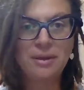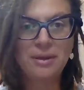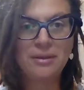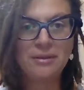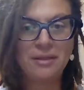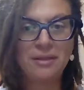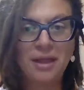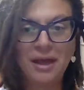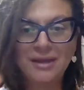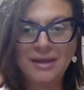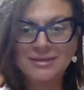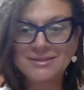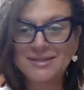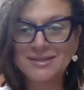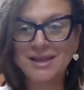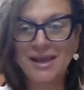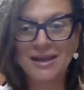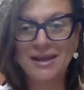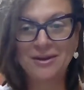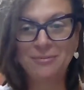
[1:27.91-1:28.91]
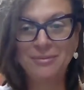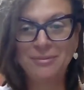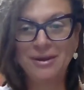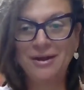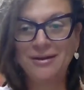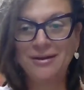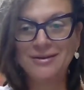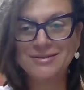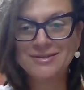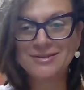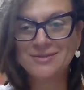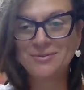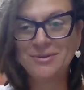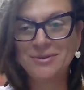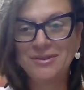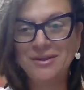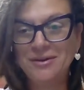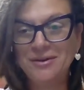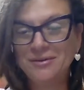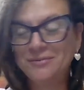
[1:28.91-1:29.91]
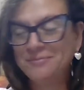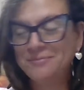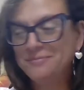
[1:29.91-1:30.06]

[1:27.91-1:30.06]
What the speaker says: by the Lionsgate, I'll be honest with you.